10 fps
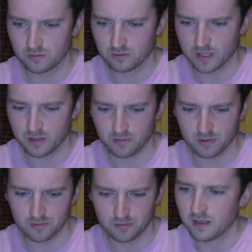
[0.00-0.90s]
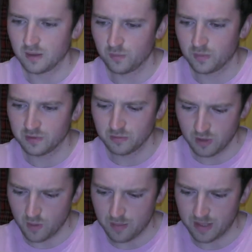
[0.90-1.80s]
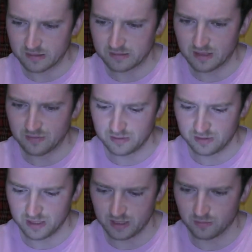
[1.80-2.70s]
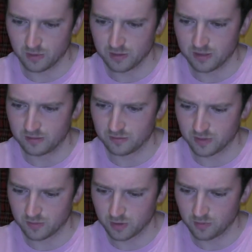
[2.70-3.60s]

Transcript: to anyone. Mizuno MX-17, what are these? Have we got more